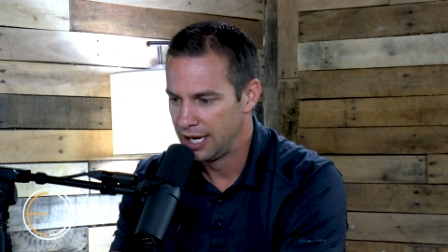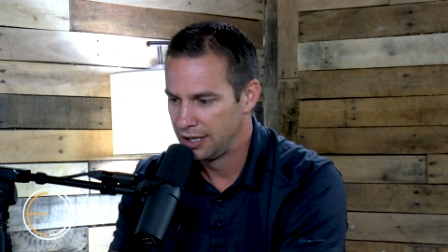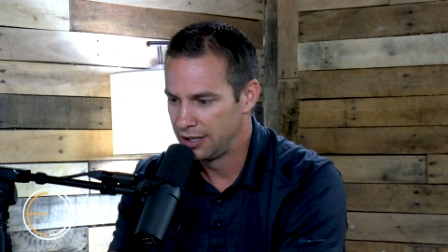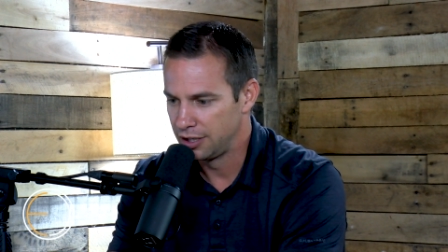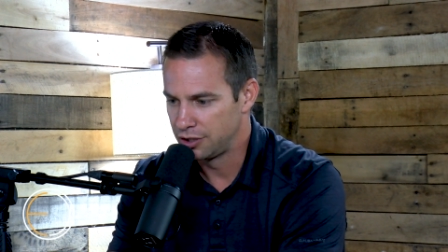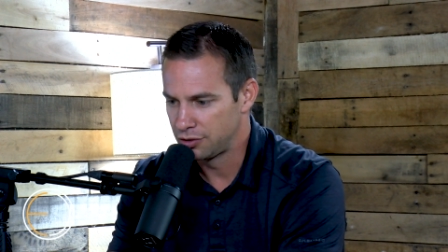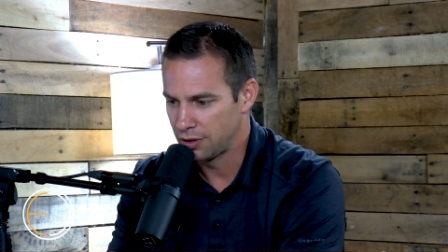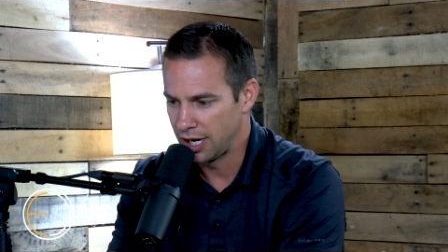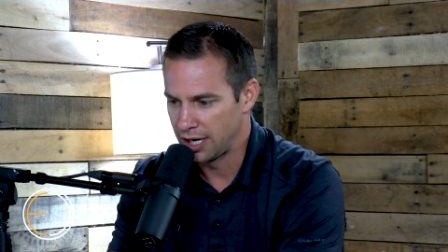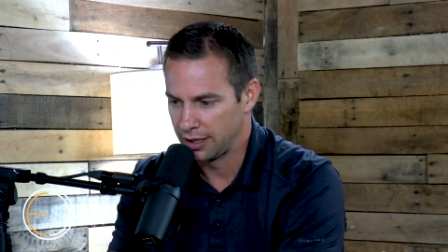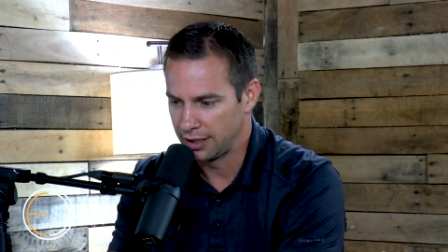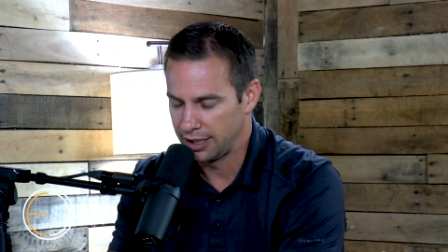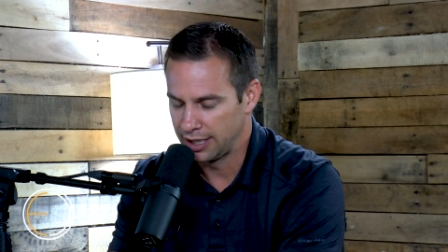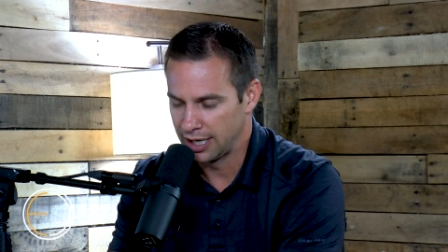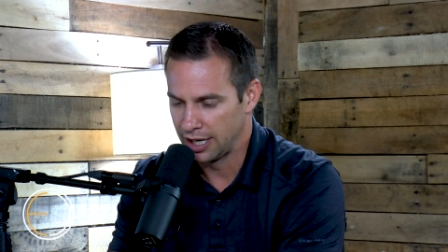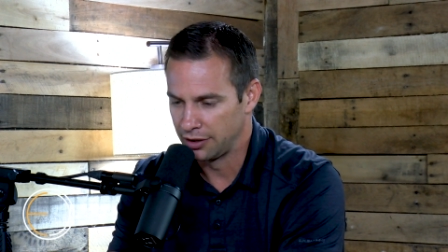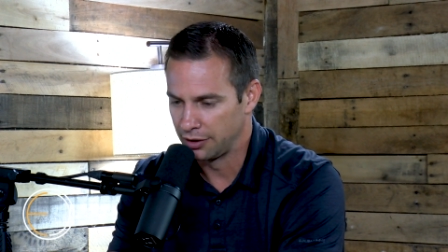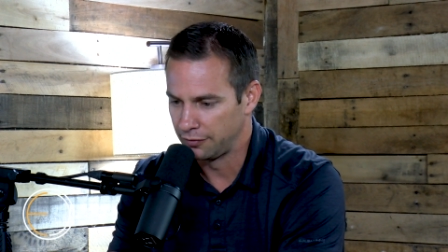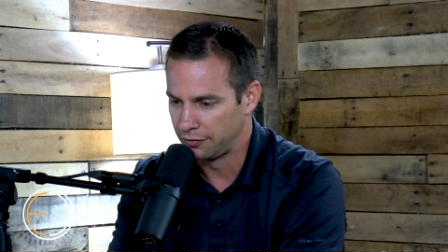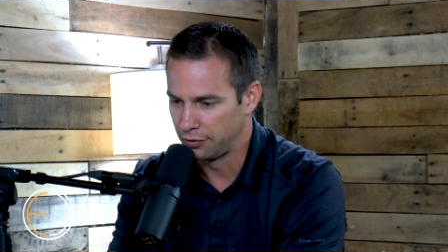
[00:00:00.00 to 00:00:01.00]
they try to get
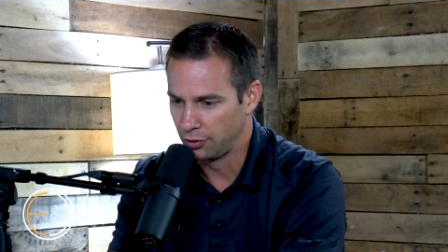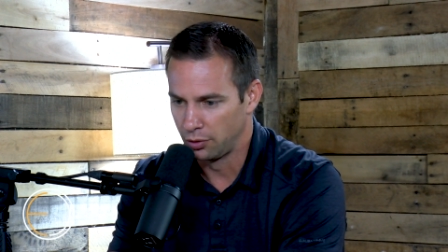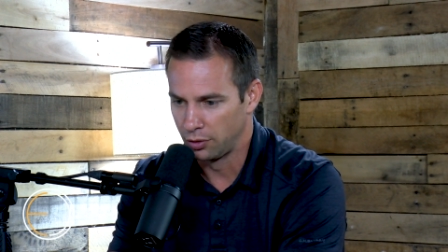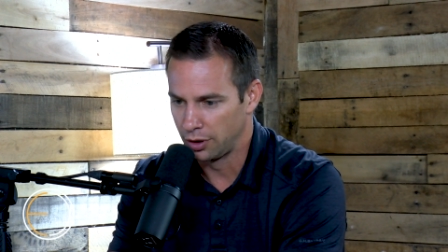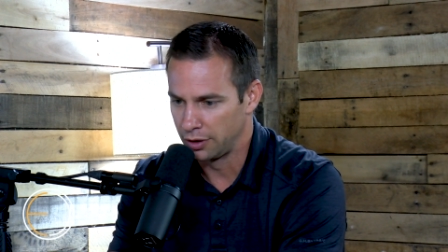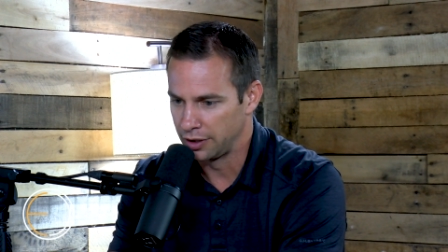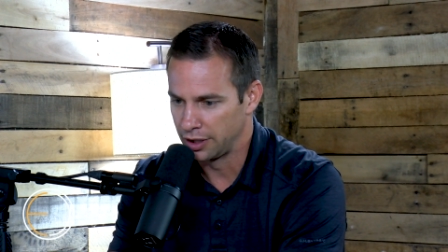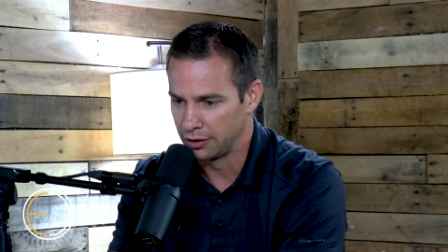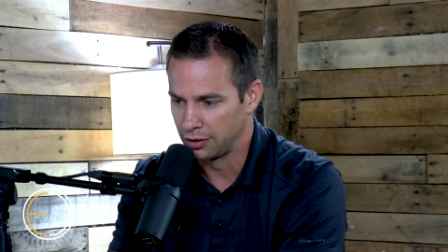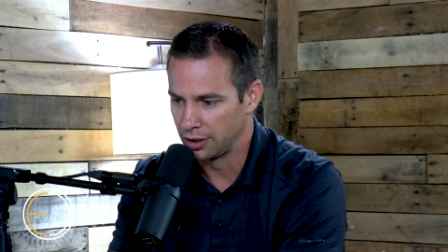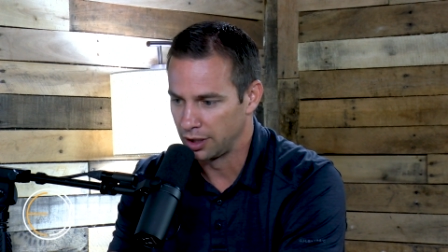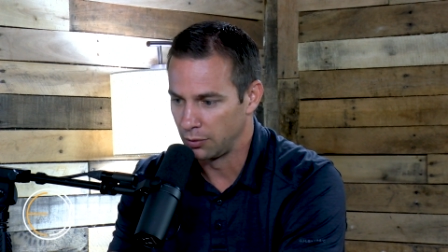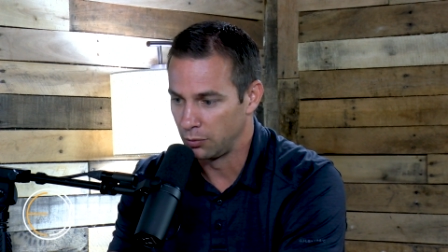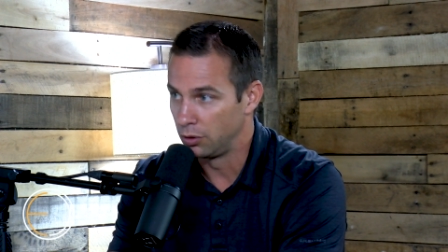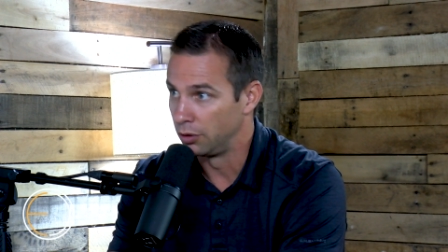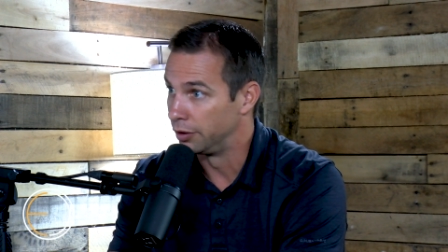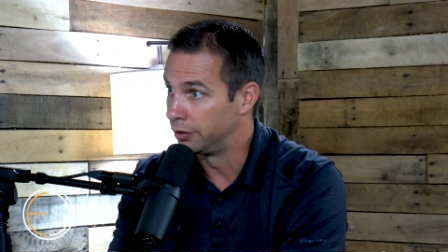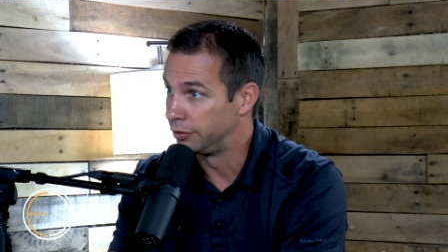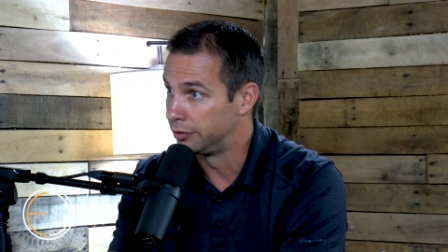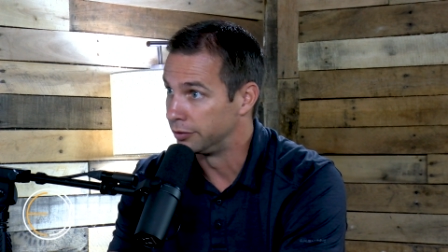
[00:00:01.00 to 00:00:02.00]
on the floor and then they're like,
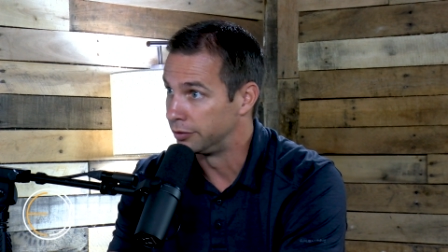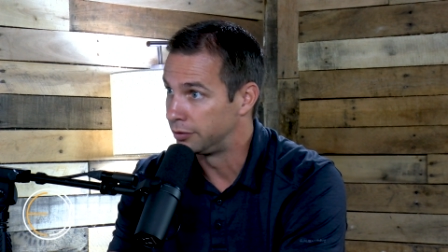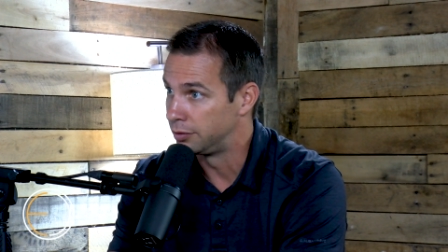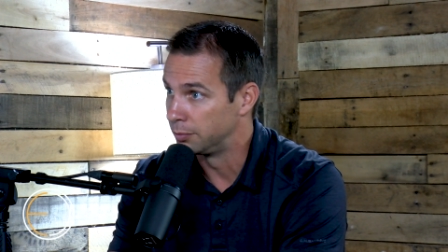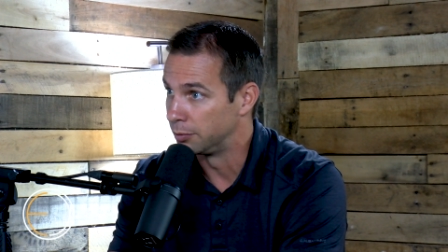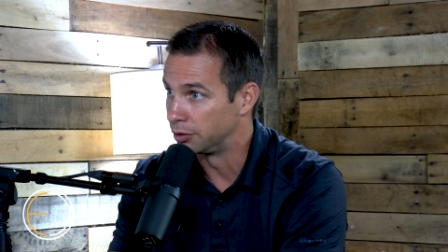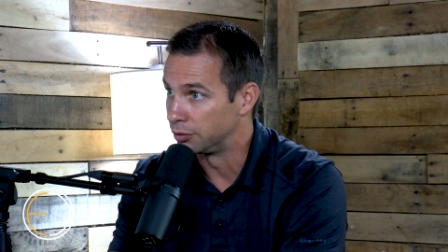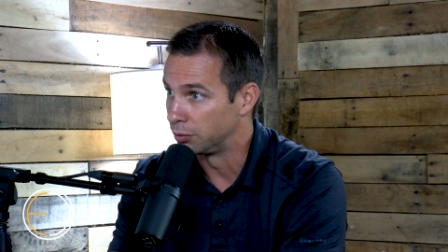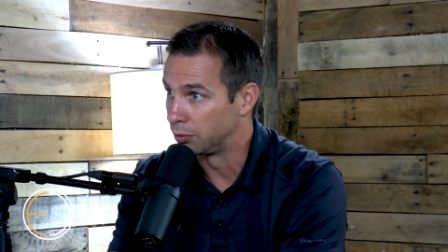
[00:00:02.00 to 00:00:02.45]
Well, this is too much